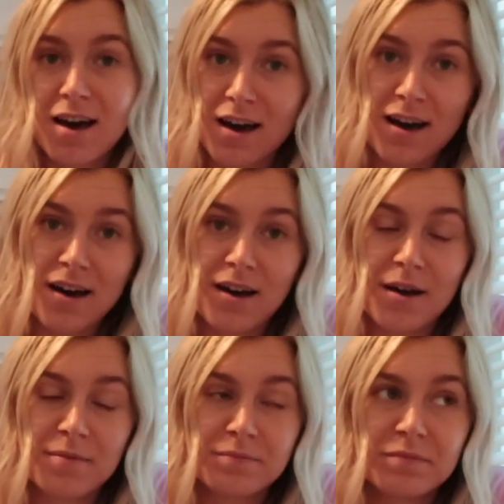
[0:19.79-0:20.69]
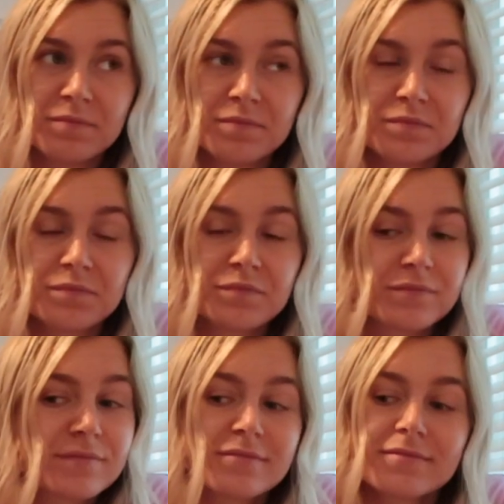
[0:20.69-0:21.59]
And
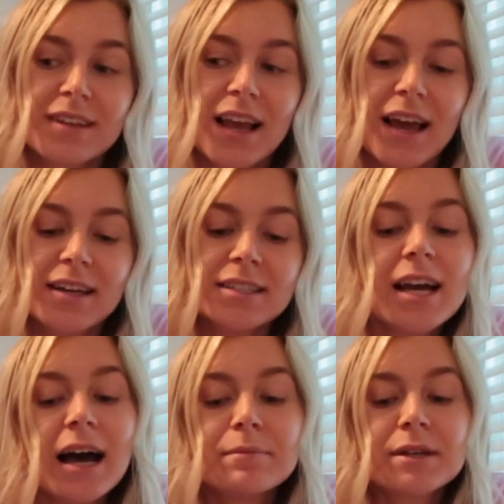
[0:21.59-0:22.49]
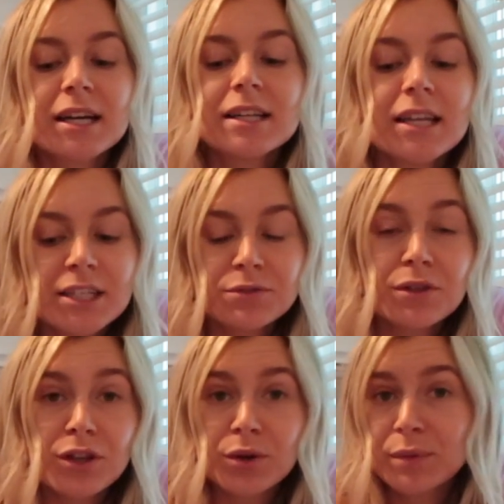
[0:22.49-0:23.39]
yeah, I'm gonna like do
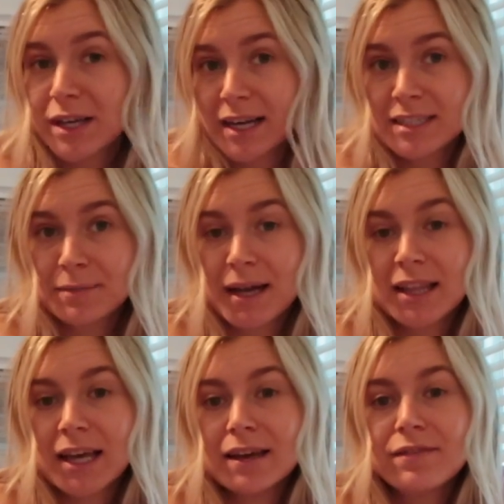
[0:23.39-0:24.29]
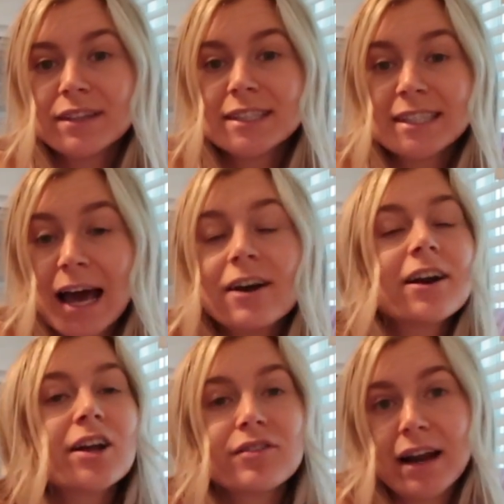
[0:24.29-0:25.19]
a little weekend in my life. It's
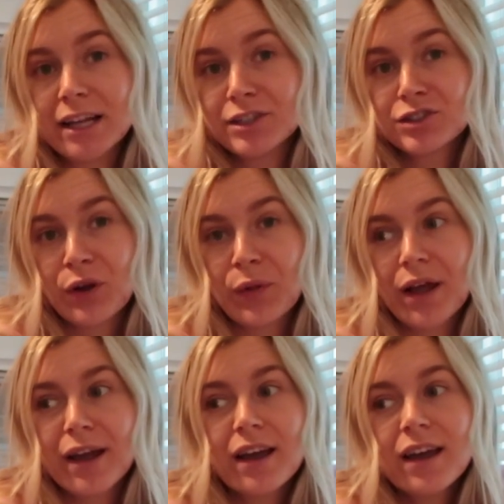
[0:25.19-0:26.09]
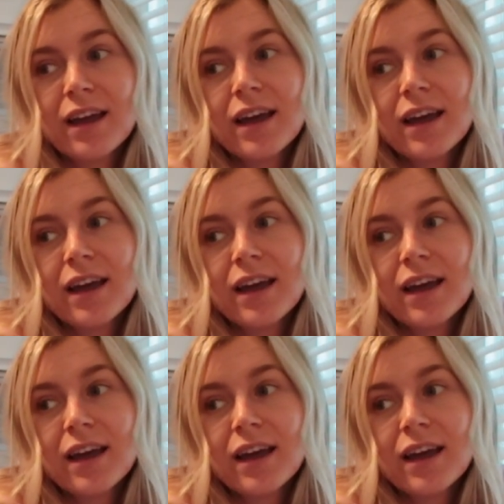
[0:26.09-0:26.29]
Saturday already, so like,